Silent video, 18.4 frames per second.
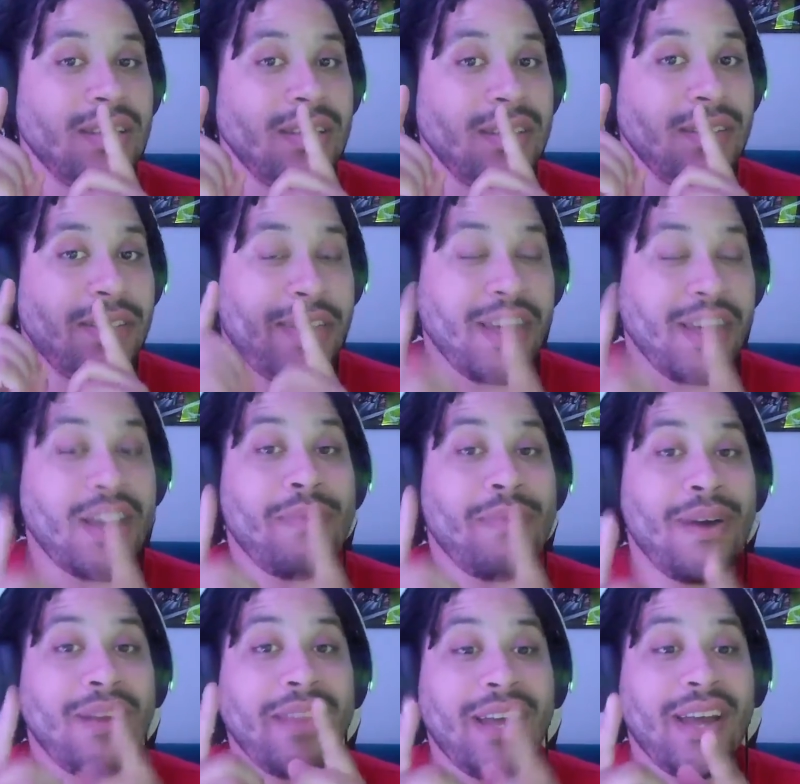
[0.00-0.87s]
Think
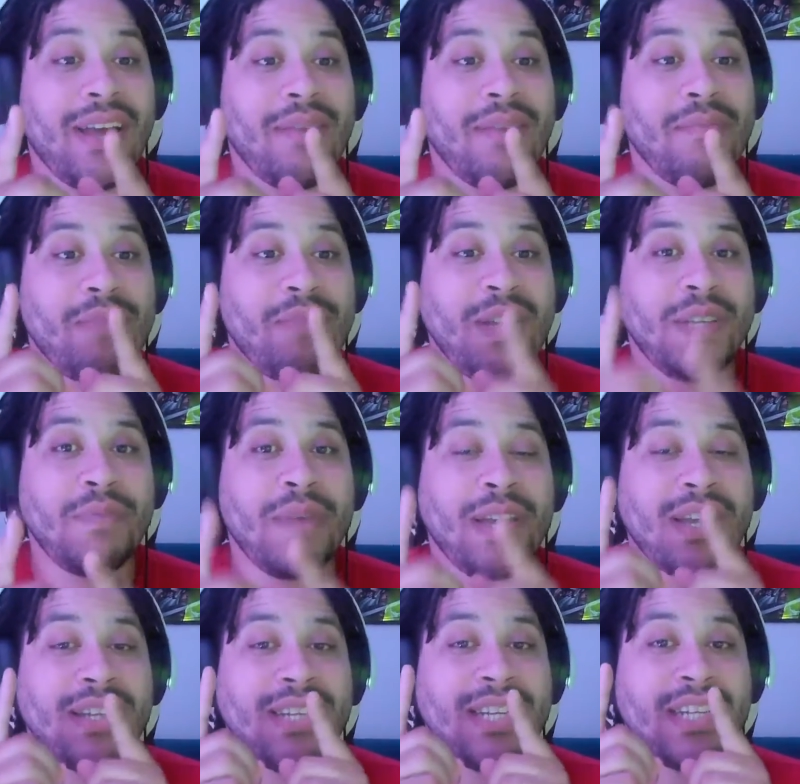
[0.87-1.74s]
about that.
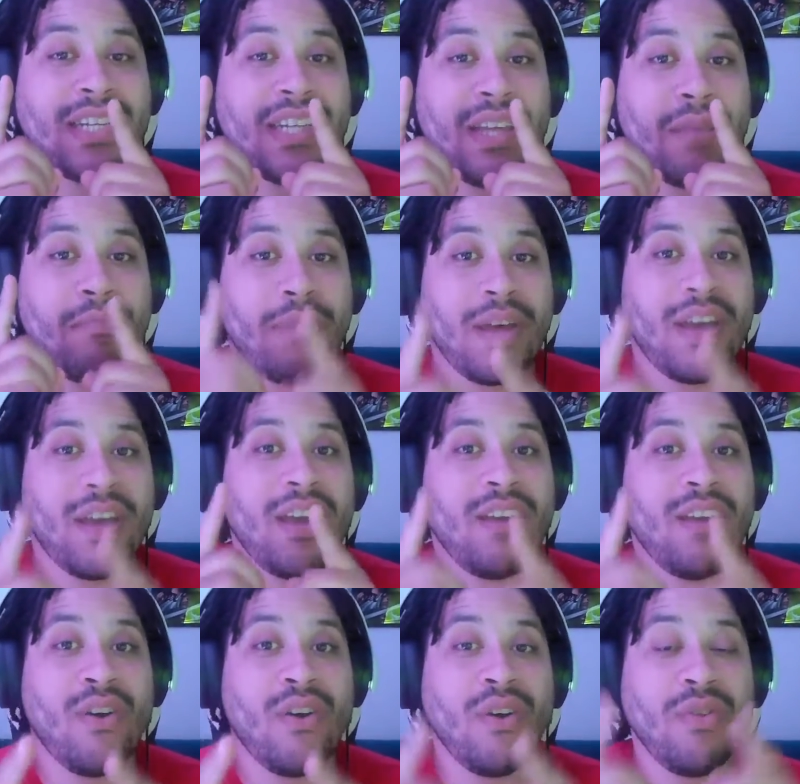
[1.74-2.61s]
Peacemaker is actually a better
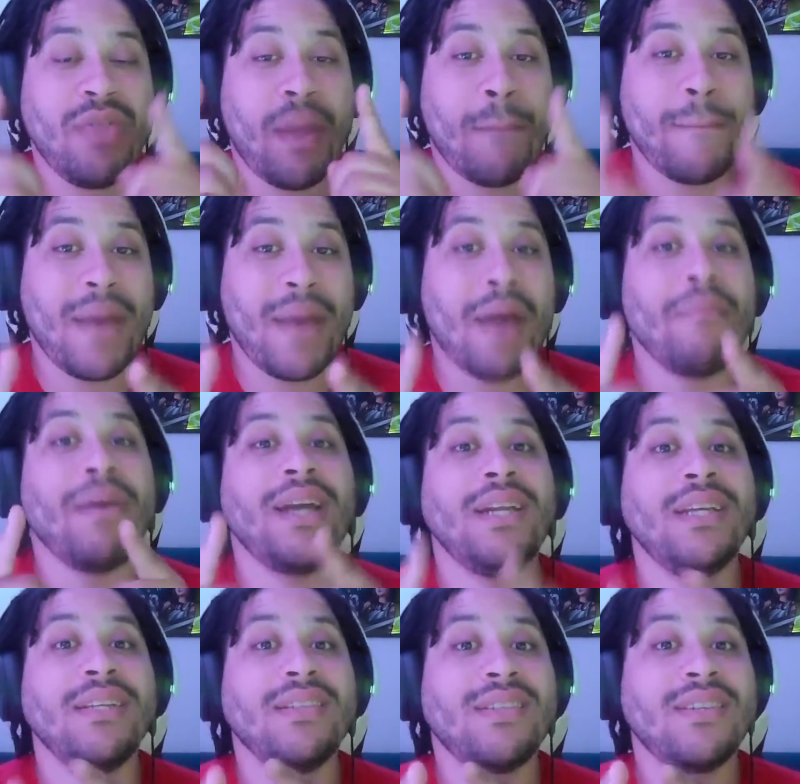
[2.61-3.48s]
hero than Batman
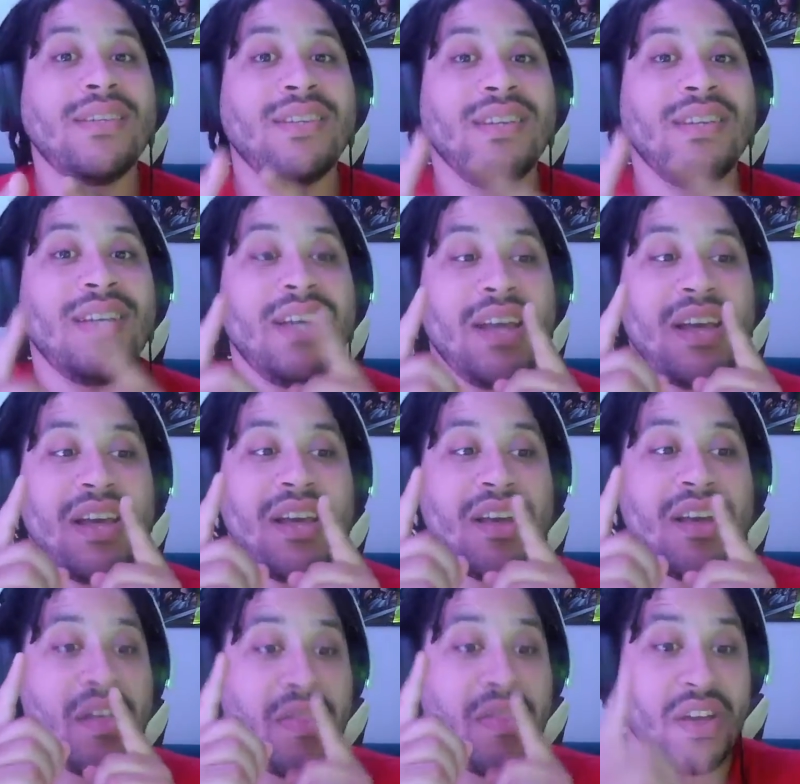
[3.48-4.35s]
is.
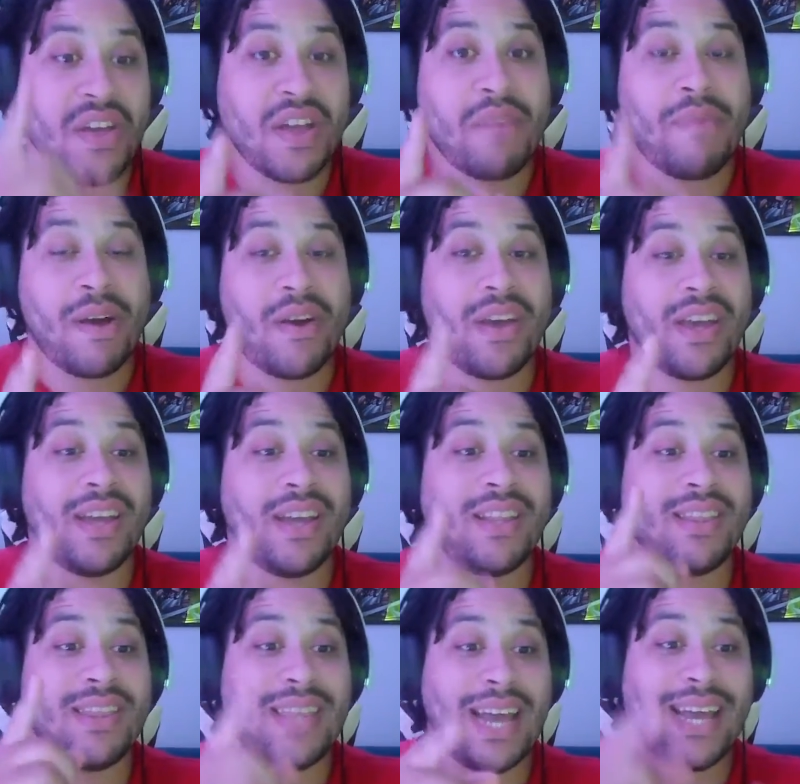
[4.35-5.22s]
Think about it.
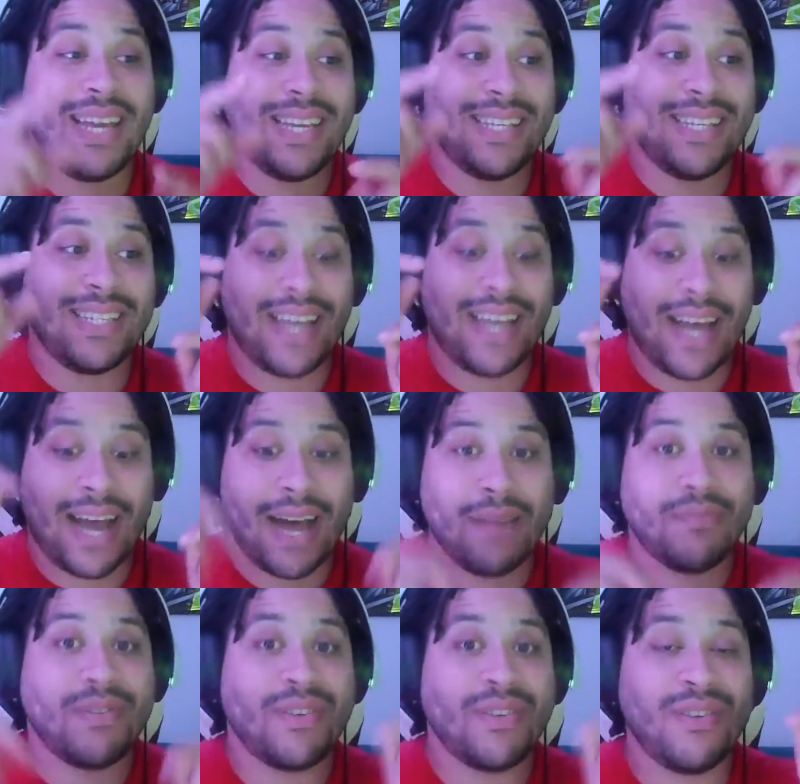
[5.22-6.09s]
That is
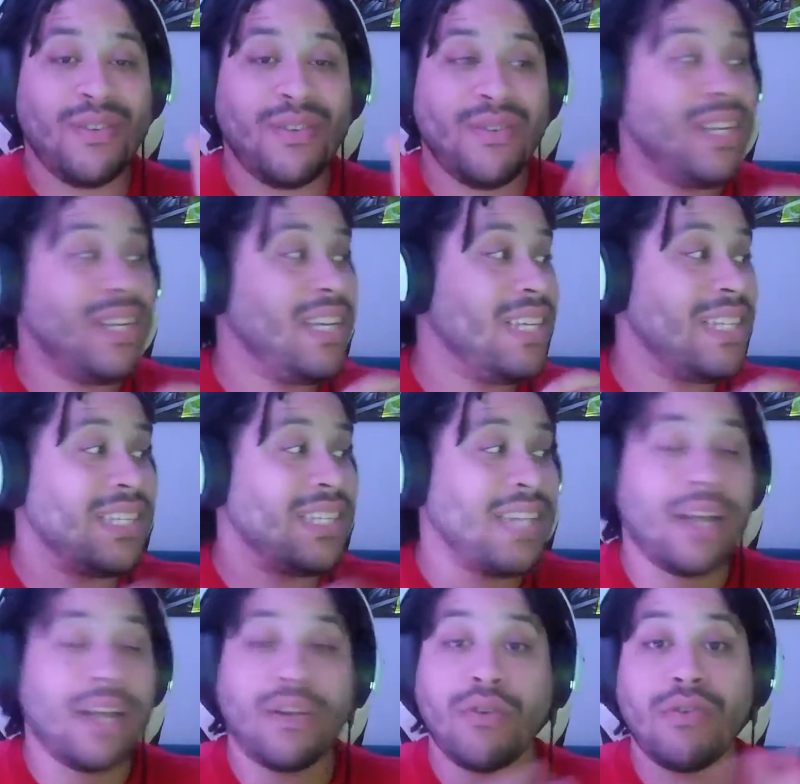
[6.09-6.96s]
absolutely insane.
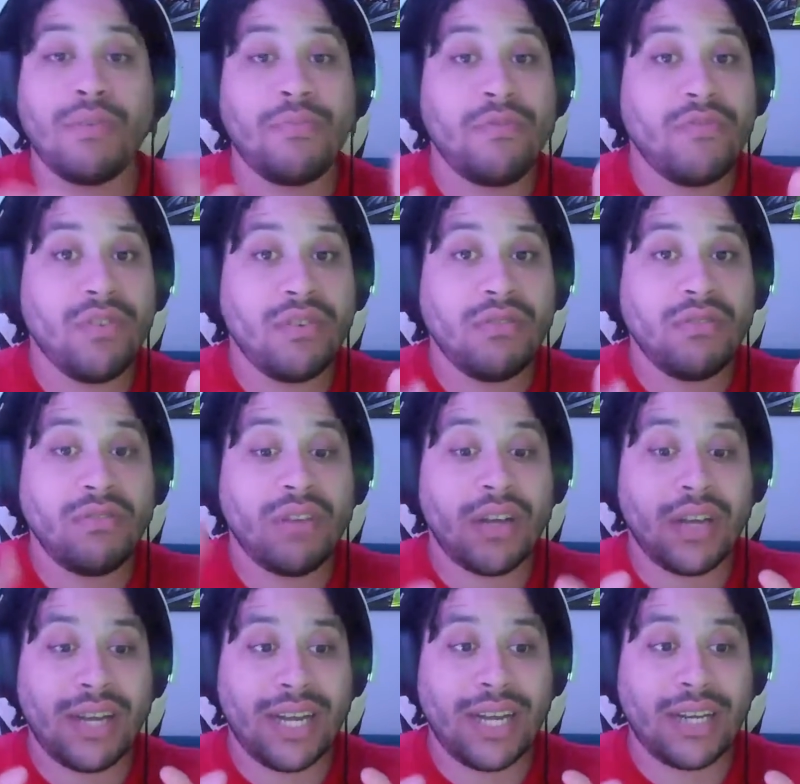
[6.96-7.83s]
Uh, don't get me wrong.
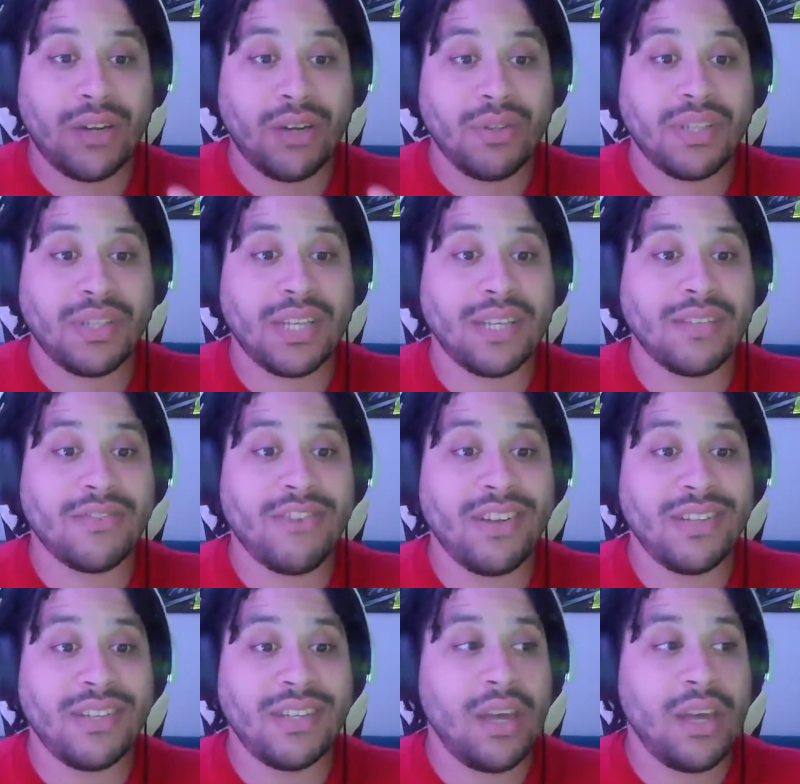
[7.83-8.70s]
I know it sounds
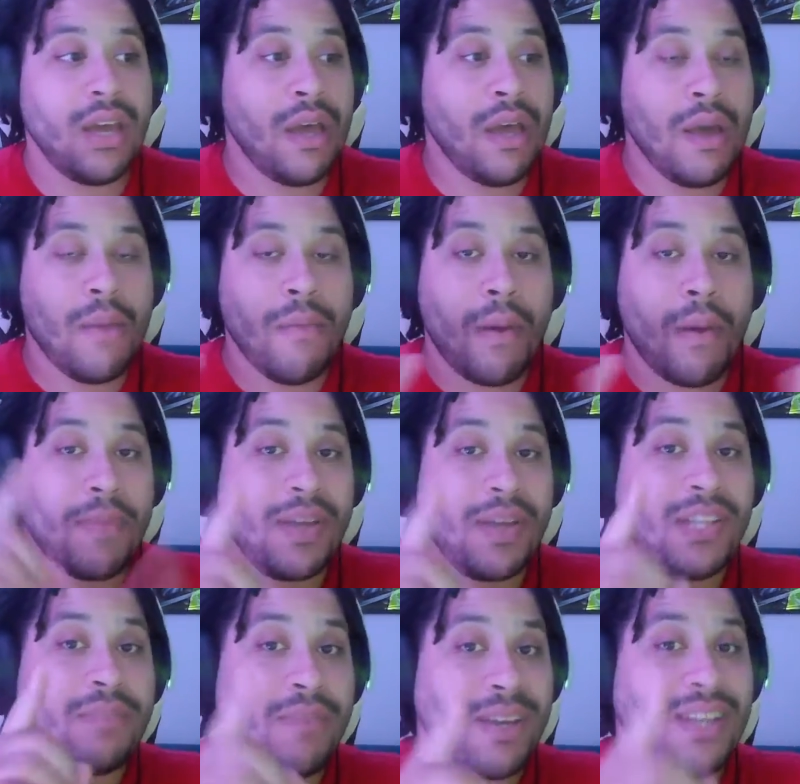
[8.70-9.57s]
crazy, but
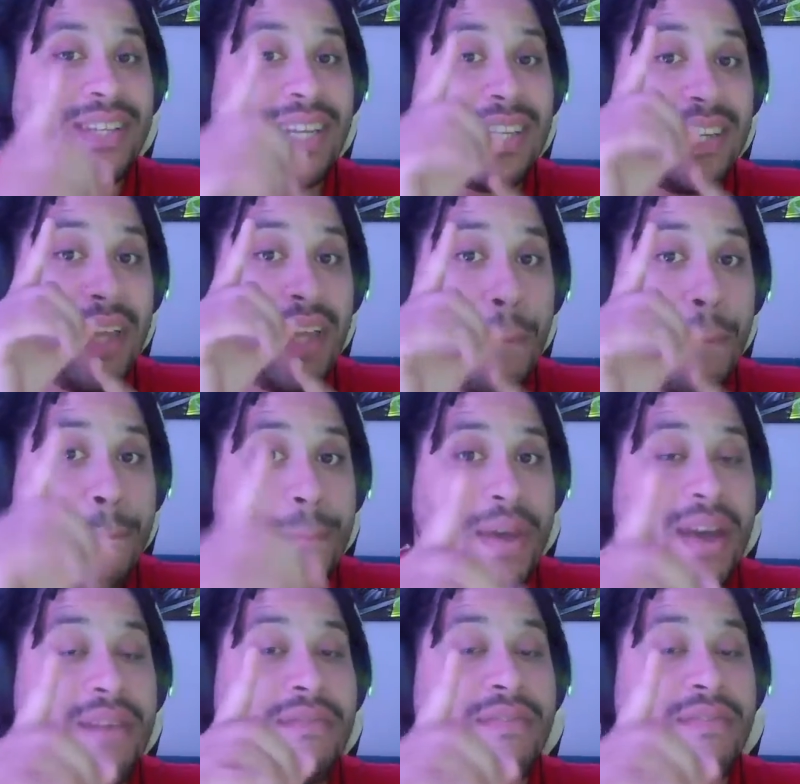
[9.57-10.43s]
Peacemaker is actually a
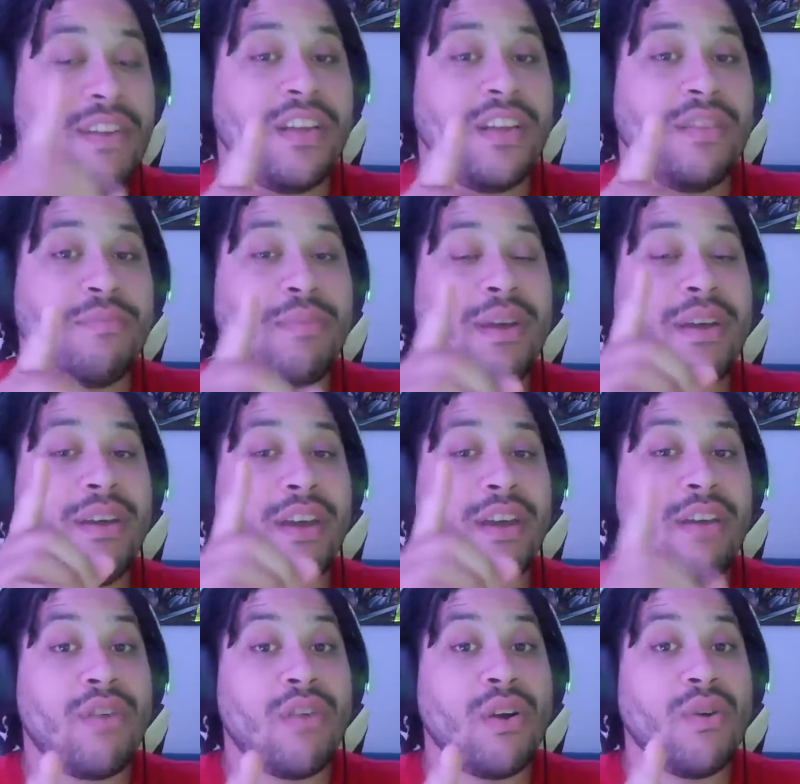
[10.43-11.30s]
better villain, better
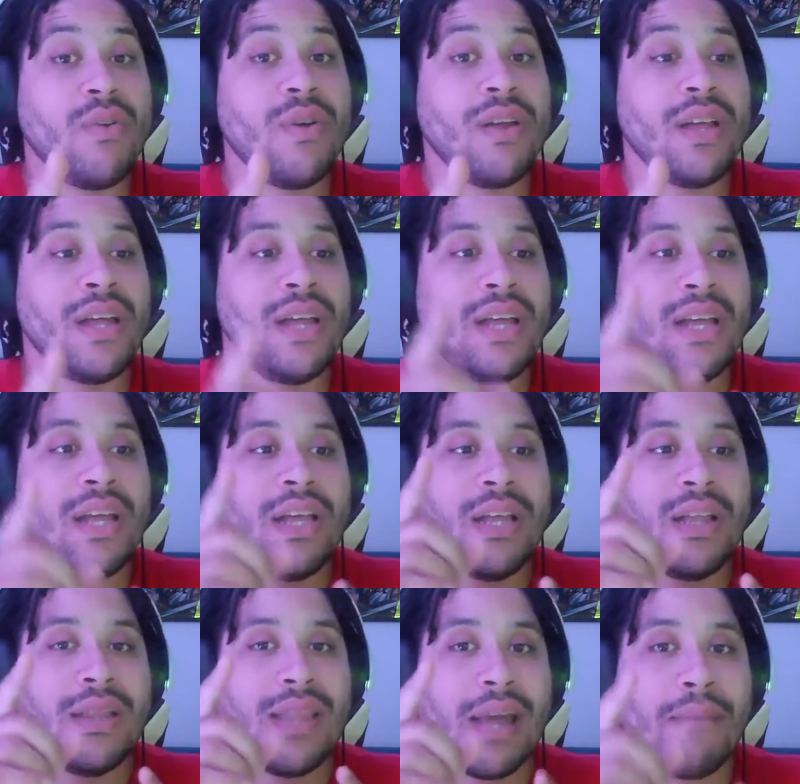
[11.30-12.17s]
hero
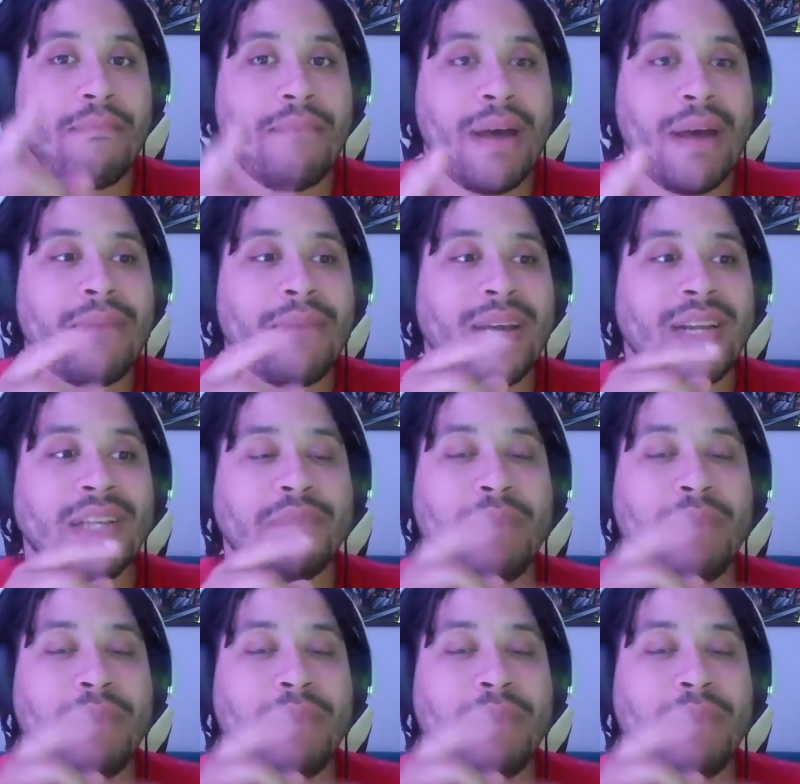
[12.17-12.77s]
than Batman is.